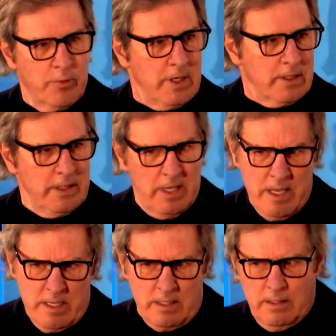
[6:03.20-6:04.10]
really,
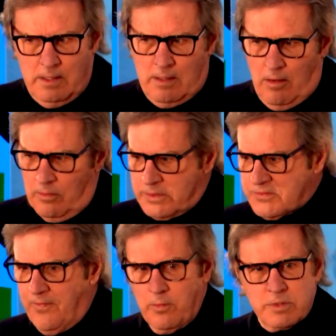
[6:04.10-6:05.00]
hey, all
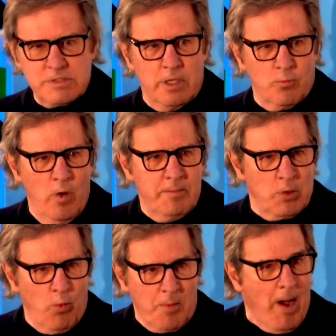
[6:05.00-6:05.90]
this focus on
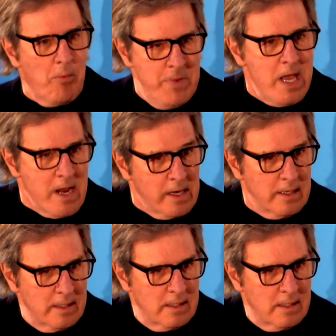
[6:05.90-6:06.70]
women, what about me?